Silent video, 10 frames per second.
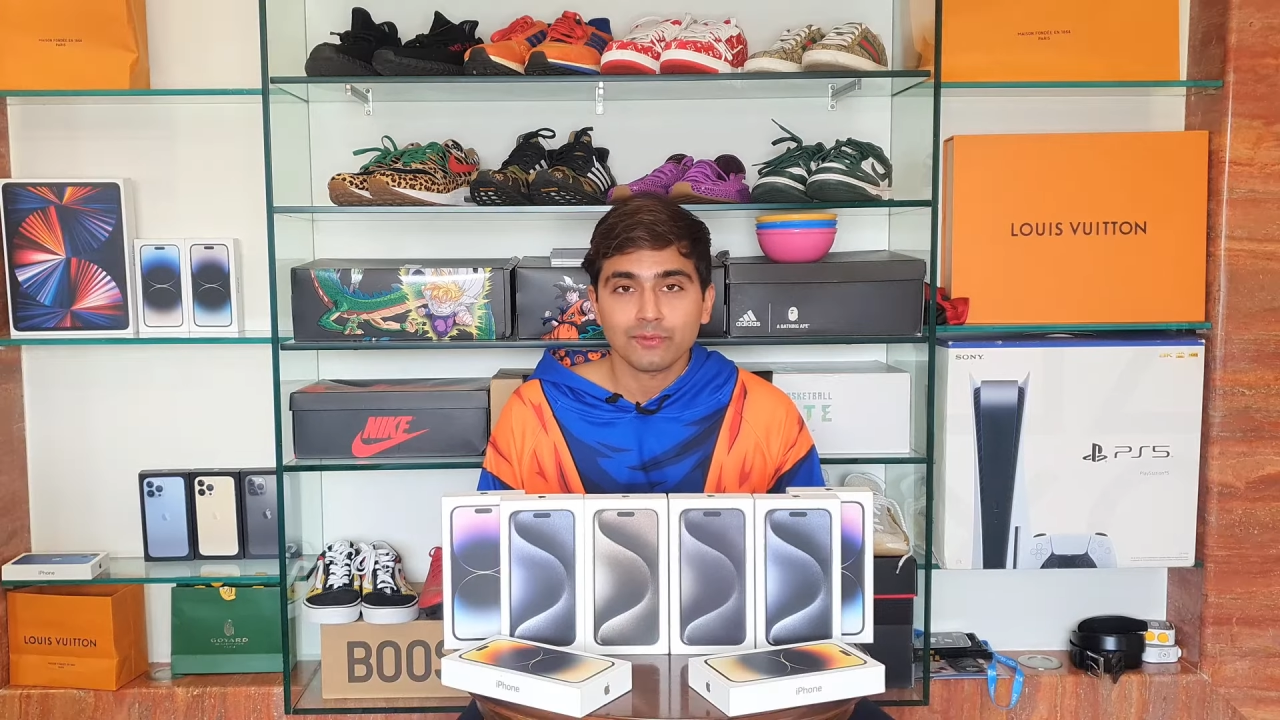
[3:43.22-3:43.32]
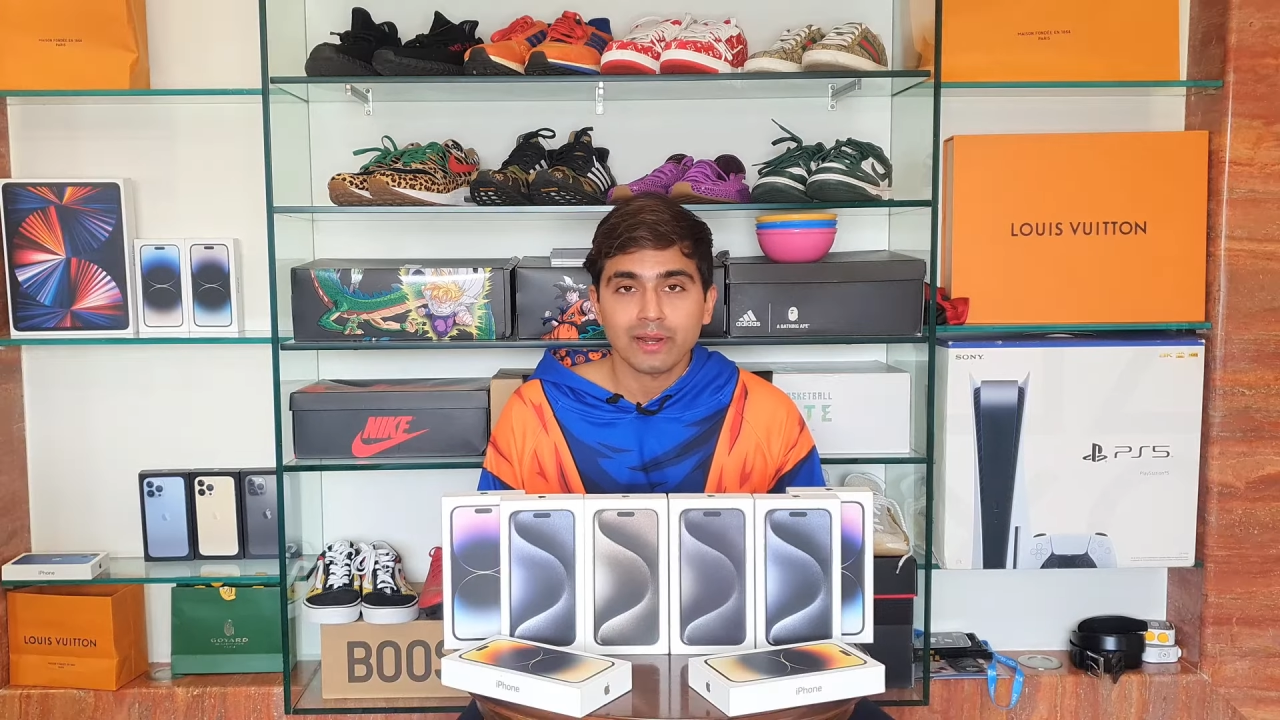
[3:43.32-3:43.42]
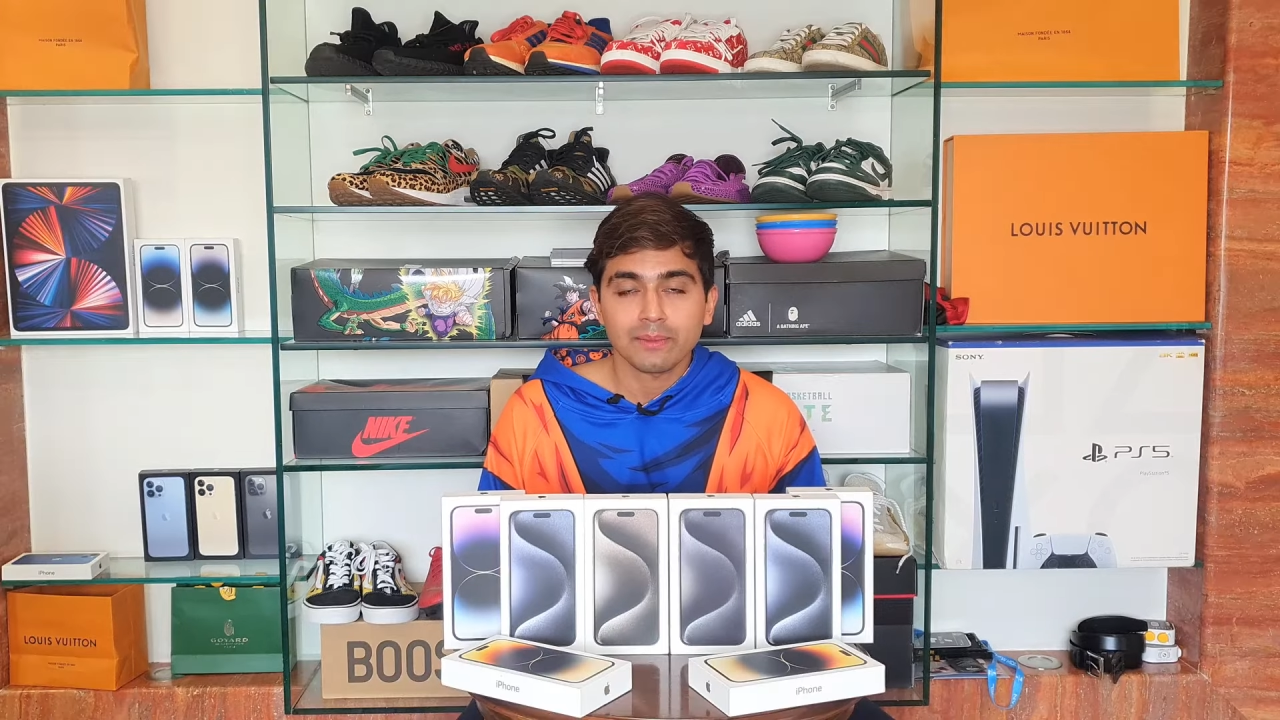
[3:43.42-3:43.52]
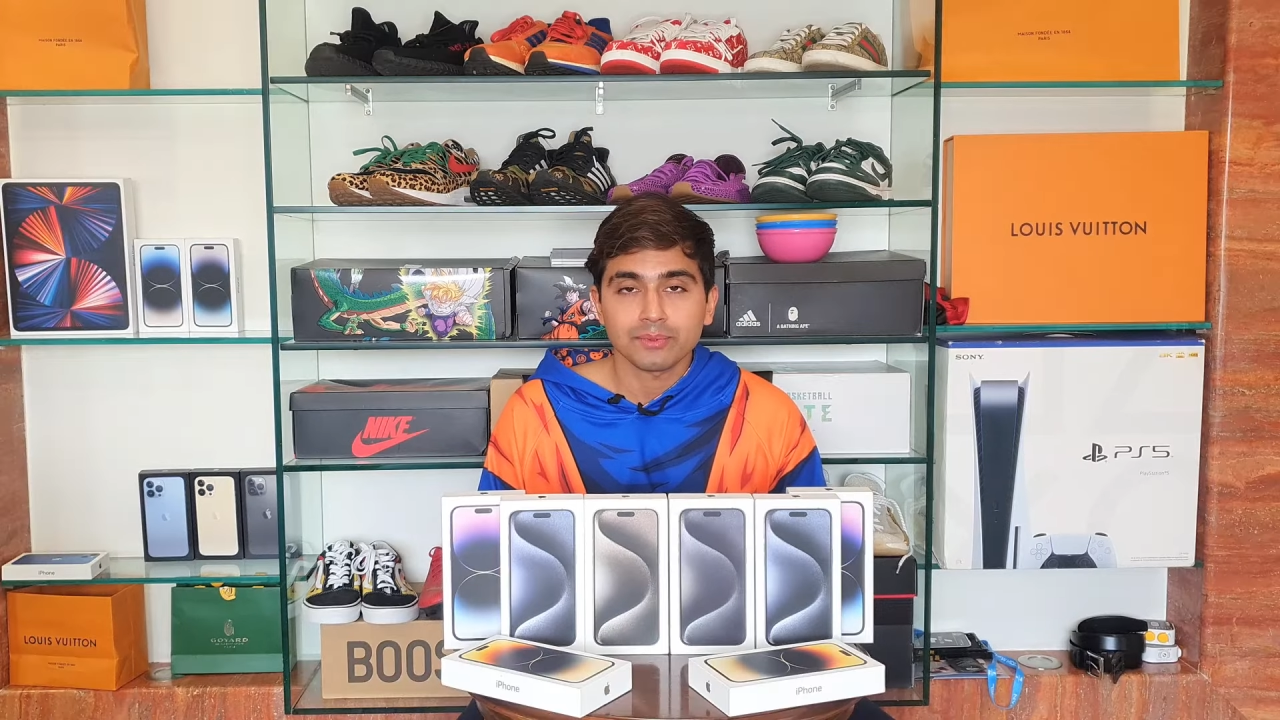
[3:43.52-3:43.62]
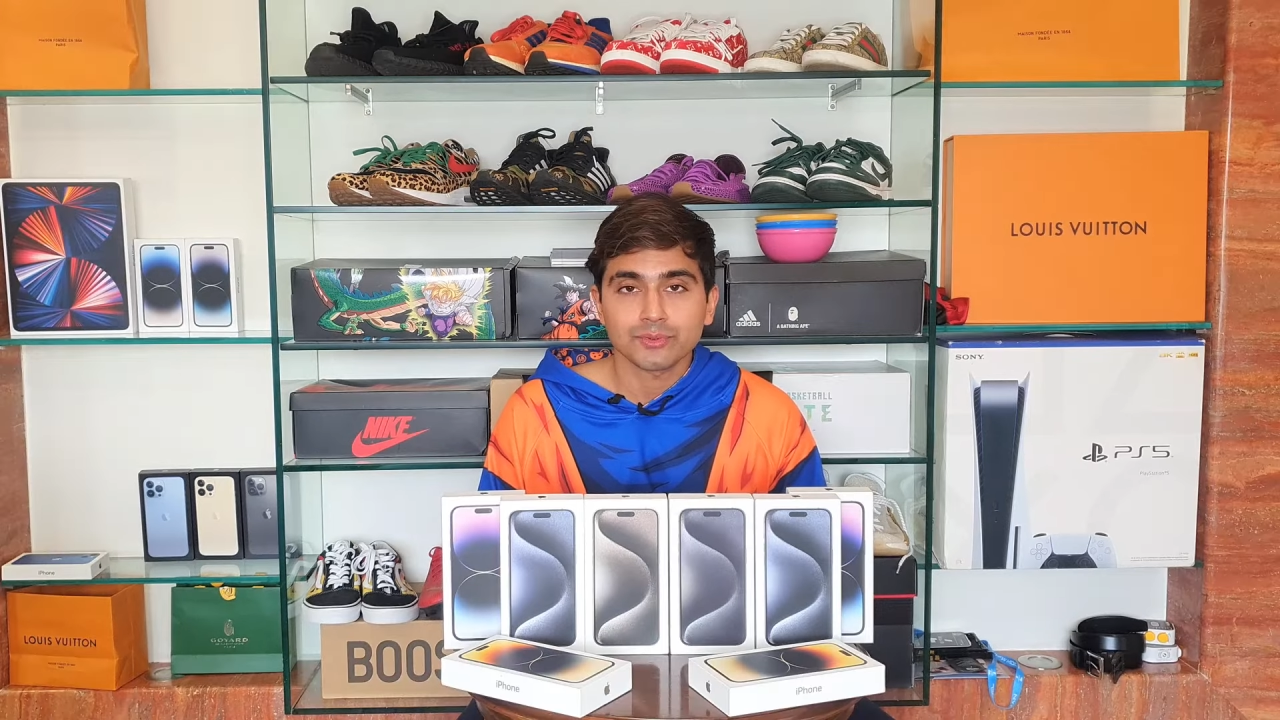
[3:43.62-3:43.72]
for an
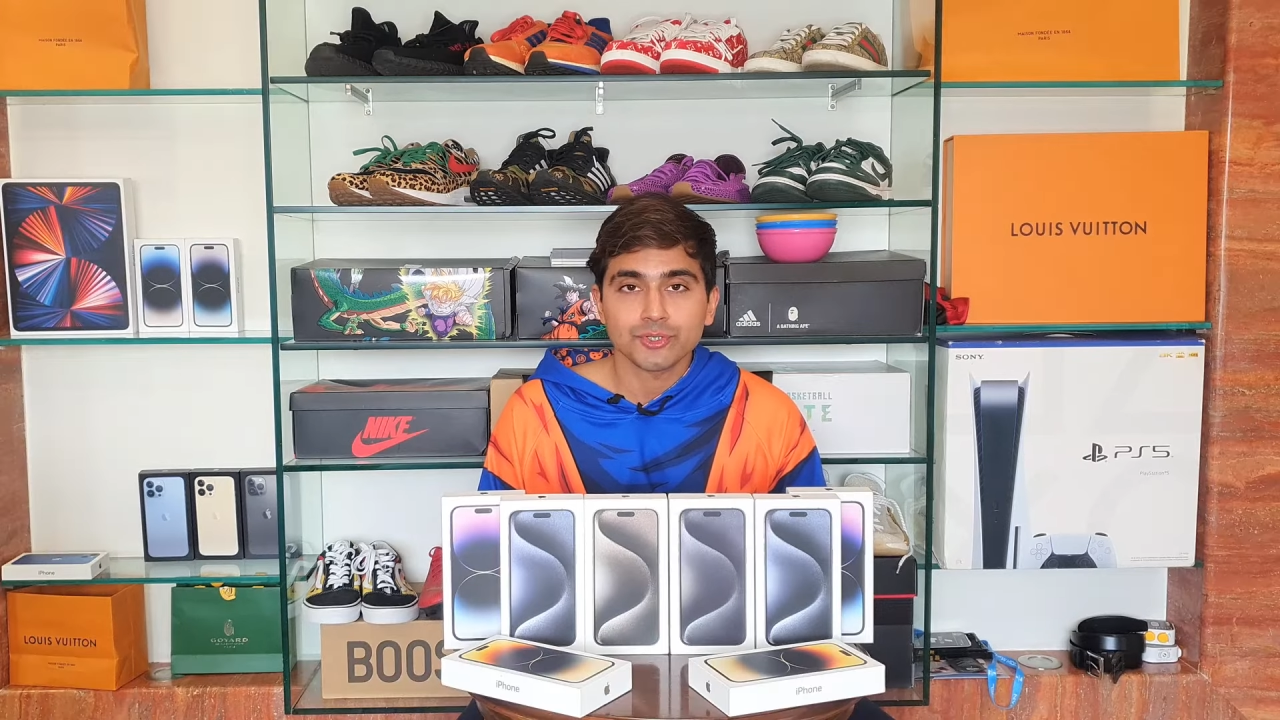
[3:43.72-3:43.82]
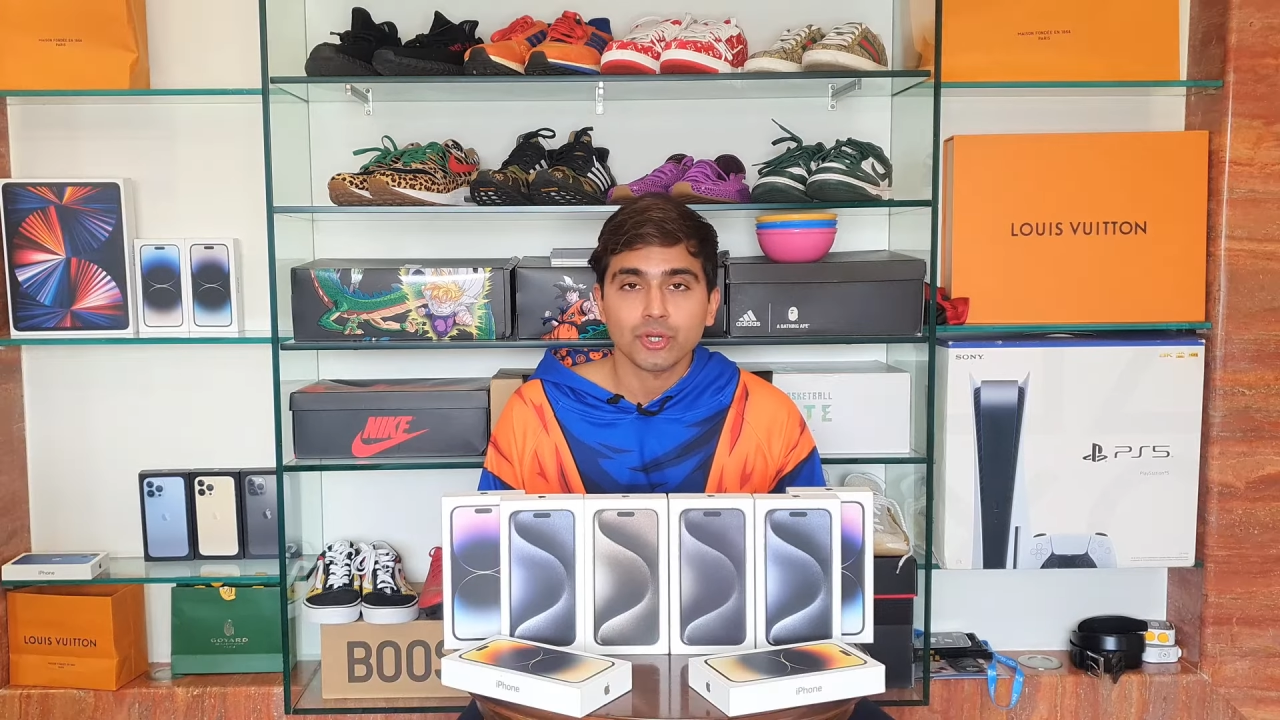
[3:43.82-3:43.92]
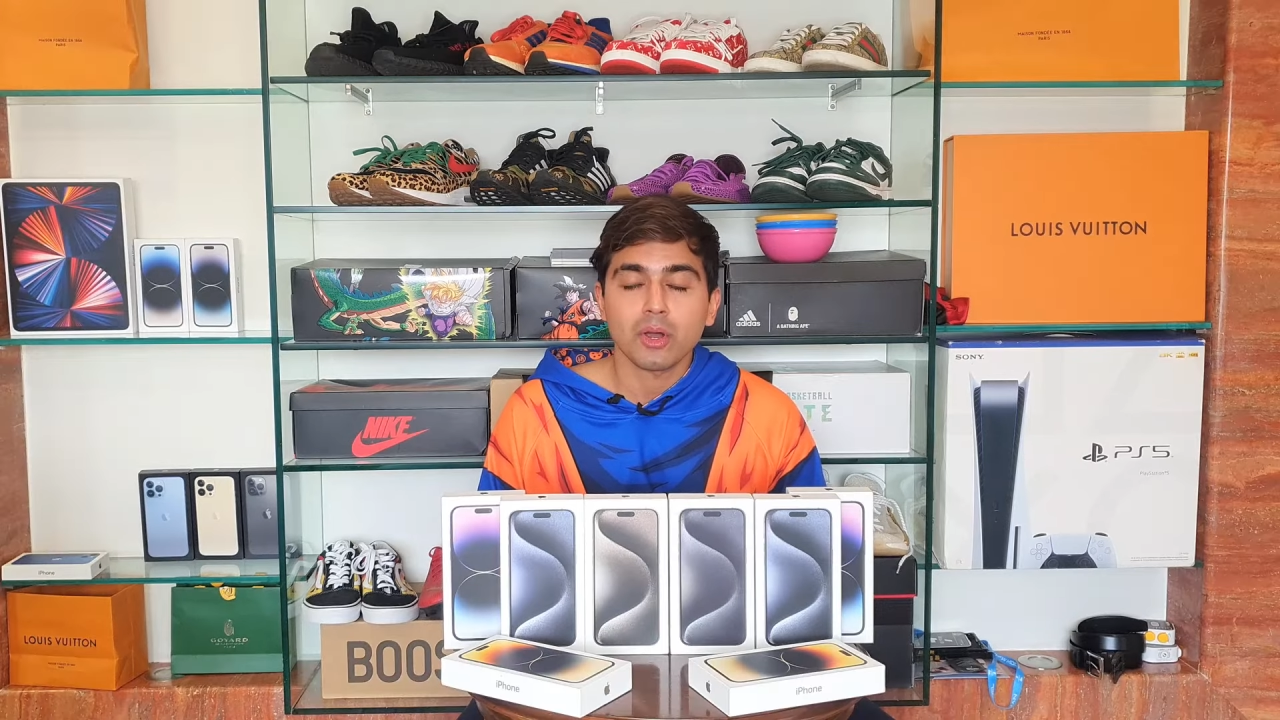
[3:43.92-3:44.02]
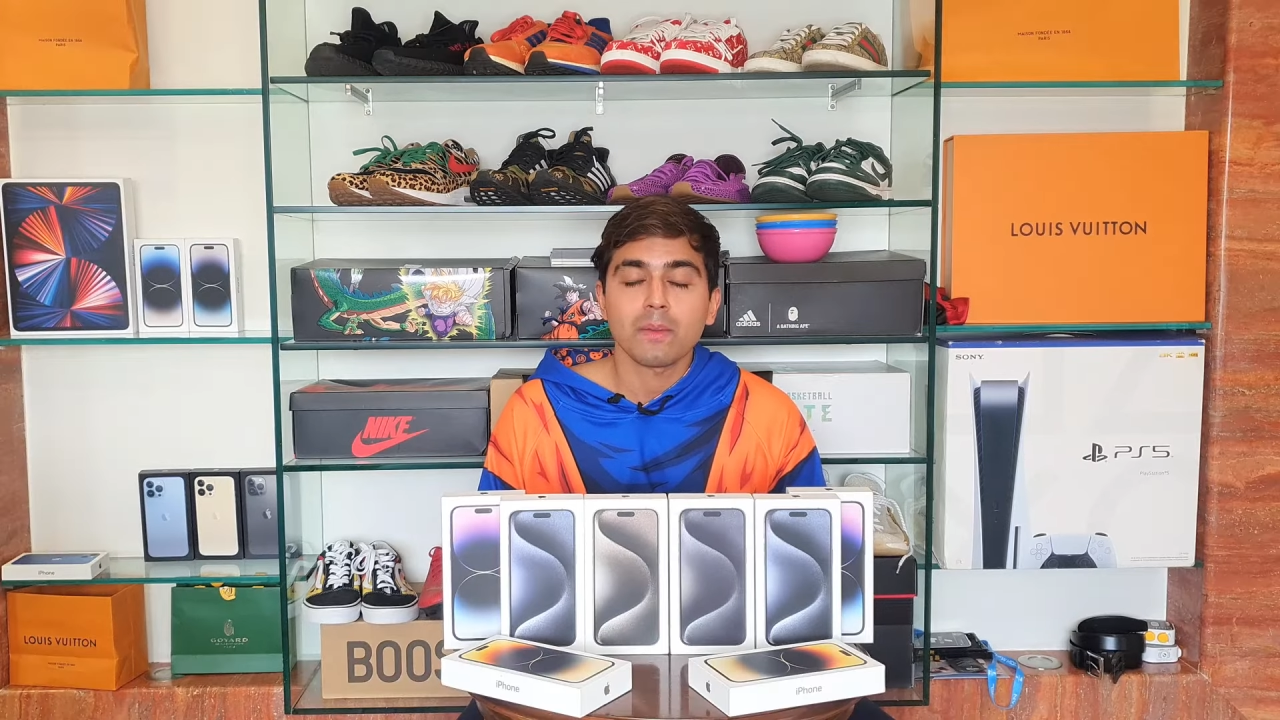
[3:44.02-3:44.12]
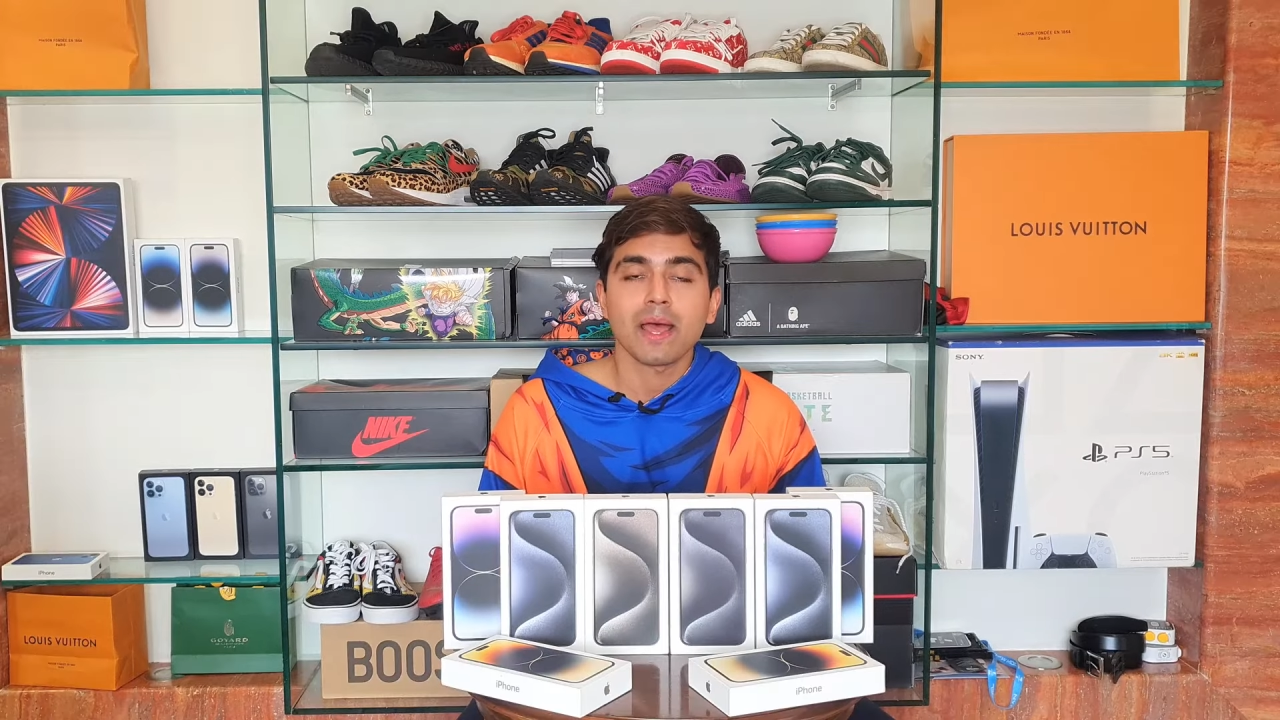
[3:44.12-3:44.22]
Apple job,